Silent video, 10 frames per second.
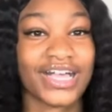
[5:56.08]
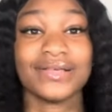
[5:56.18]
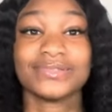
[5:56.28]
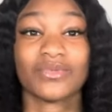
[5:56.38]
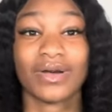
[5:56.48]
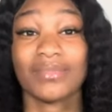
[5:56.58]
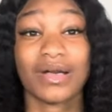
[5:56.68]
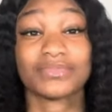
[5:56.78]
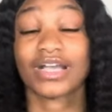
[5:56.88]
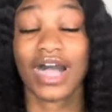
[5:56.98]
up. So my
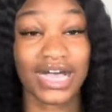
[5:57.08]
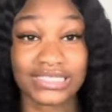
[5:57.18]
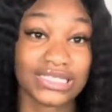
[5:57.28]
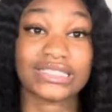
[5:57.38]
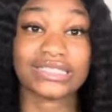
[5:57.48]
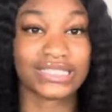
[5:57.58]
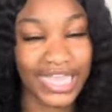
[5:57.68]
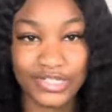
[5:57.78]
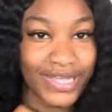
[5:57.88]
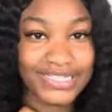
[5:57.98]
mom constantly
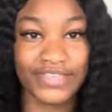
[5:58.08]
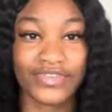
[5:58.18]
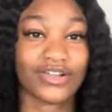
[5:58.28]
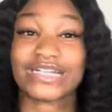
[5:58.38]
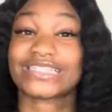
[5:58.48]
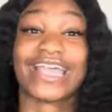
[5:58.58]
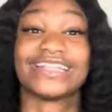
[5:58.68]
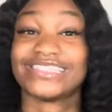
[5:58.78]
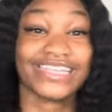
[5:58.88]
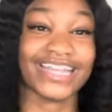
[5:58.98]
snatched my TV cords
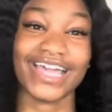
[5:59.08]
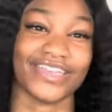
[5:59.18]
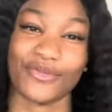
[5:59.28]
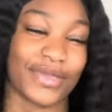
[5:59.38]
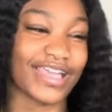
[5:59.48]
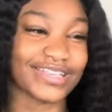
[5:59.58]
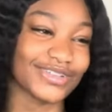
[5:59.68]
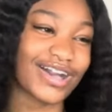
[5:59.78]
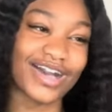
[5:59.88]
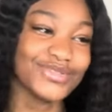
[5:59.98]
and did not give it back.
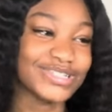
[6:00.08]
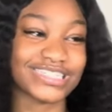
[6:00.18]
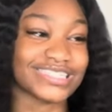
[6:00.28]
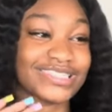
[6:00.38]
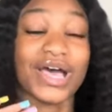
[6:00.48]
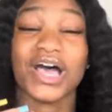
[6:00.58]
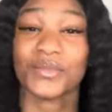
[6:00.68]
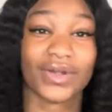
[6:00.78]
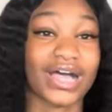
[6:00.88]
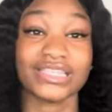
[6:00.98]
So I was just
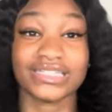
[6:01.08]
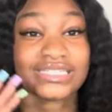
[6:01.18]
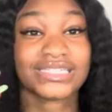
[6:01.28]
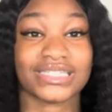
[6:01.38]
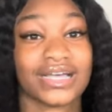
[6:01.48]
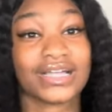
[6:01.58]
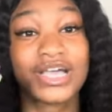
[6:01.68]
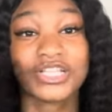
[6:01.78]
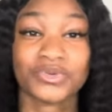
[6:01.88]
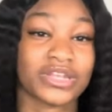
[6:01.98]
probably just stuck
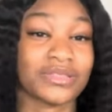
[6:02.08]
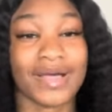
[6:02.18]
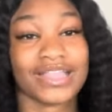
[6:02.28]
twiddling my